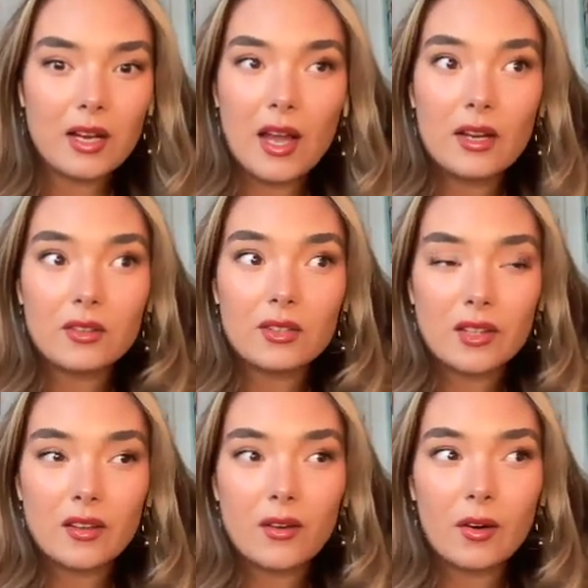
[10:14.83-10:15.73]
And I don't think
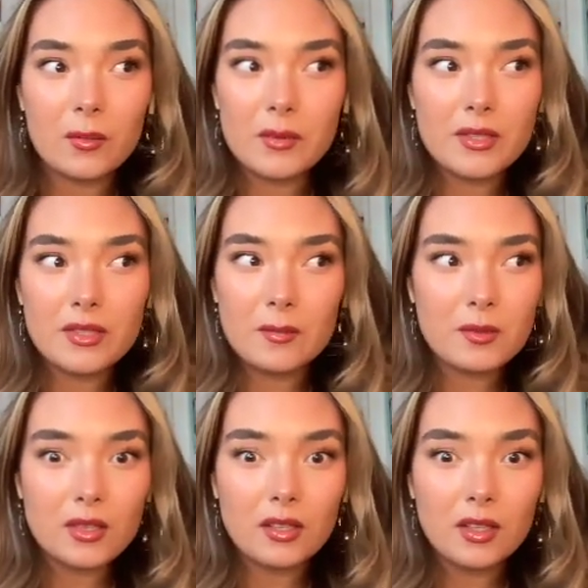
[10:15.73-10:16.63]
that our
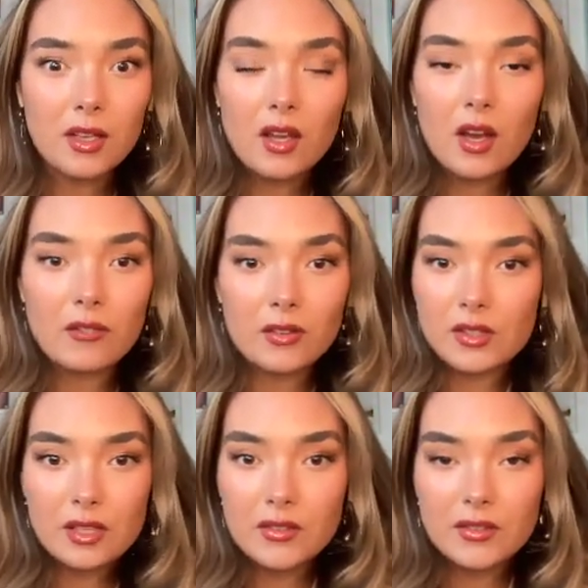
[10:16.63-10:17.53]
perception of
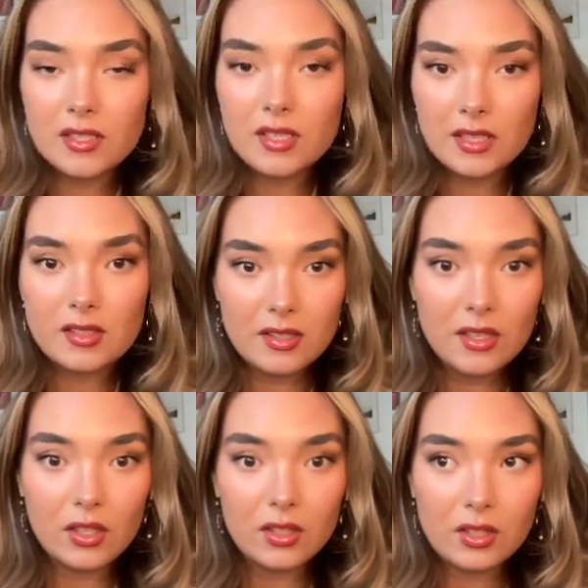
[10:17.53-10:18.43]
ourselves is
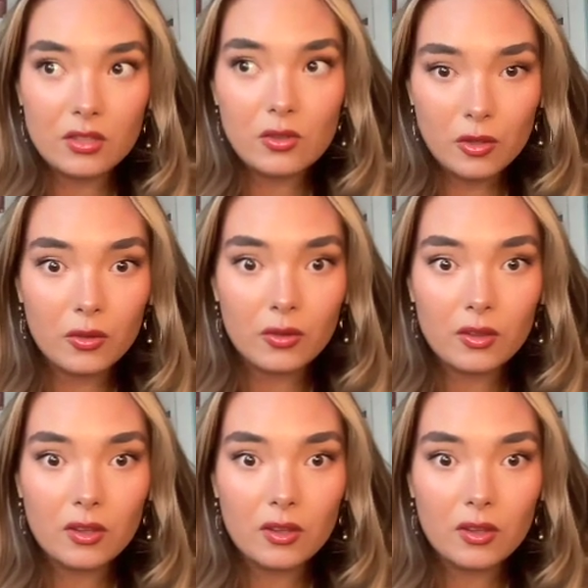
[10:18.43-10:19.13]
necessarily the truth.